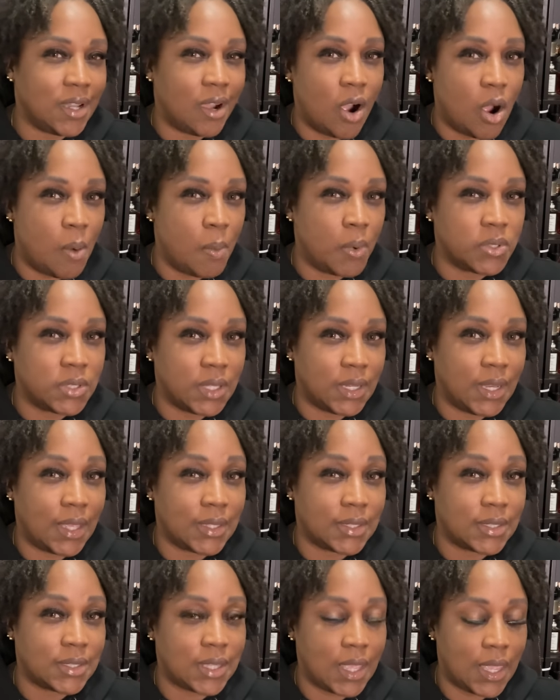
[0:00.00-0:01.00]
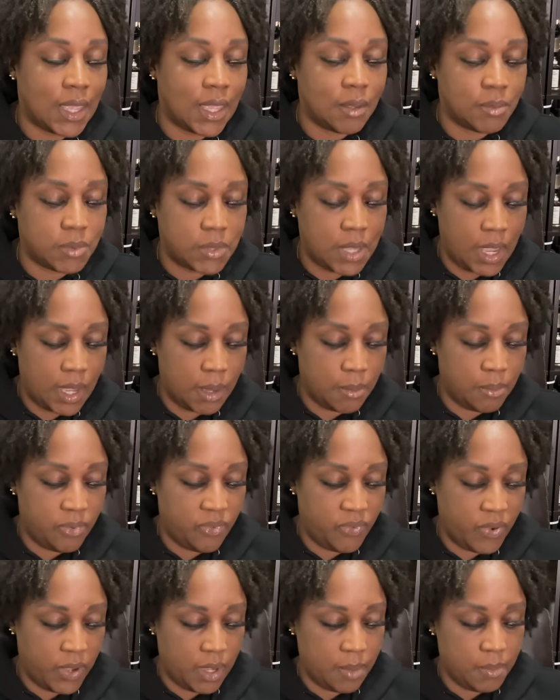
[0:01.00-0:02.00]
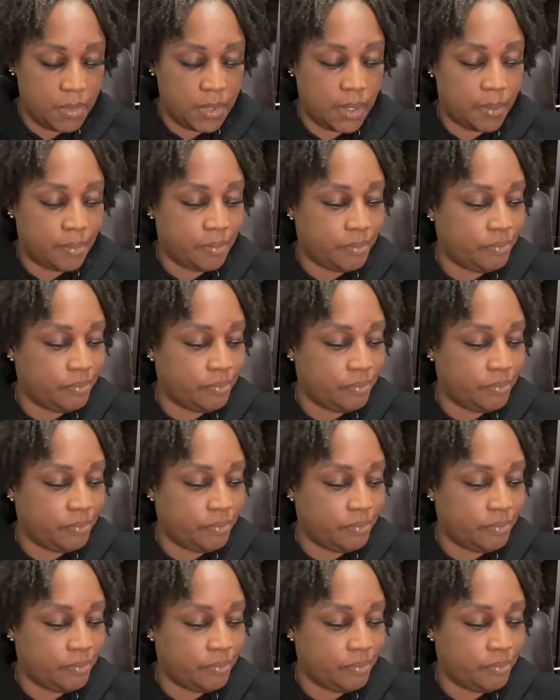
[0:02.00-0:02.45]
almost in that same type family.